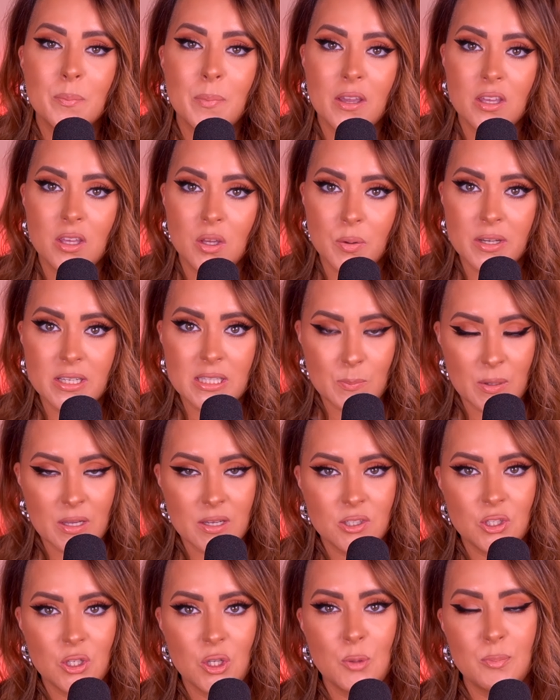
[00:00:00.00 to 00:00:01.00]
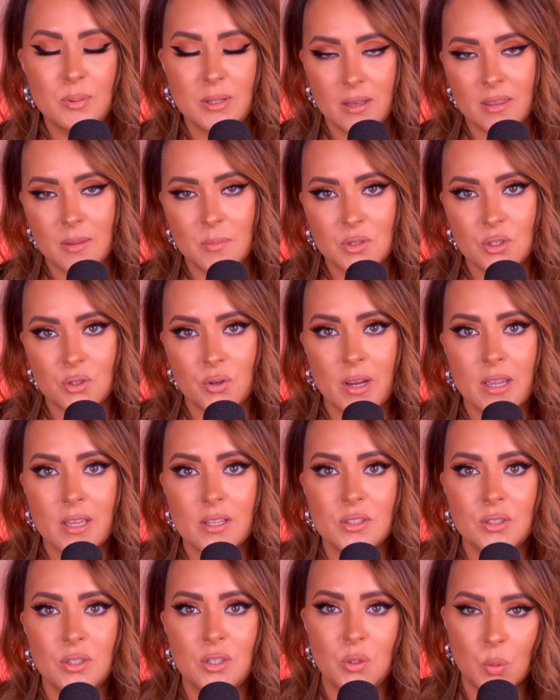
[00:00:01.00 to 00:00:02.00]
by USB, so you plug them straight
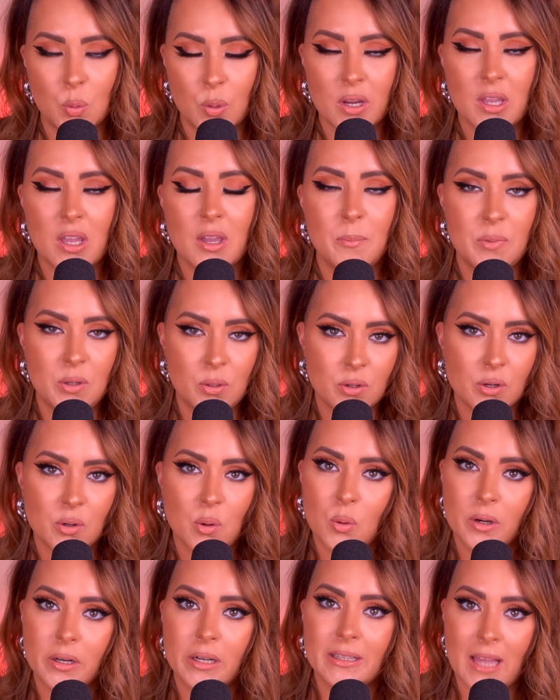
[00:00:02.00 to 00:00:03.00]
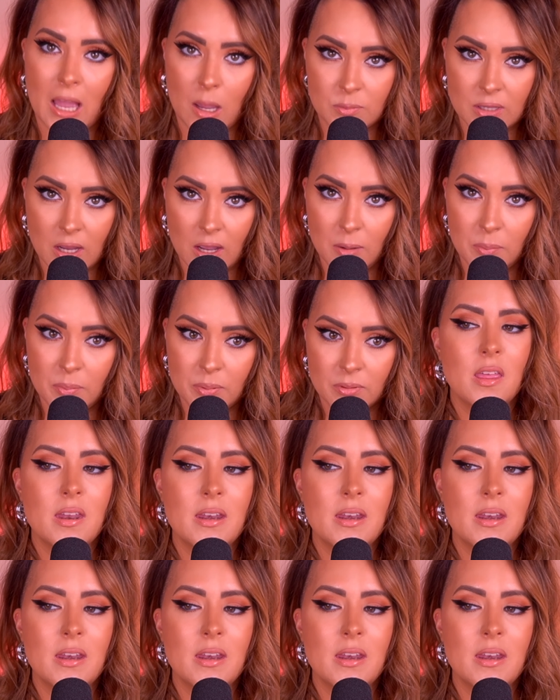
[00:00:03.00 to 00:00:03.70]
into your computer or laptop.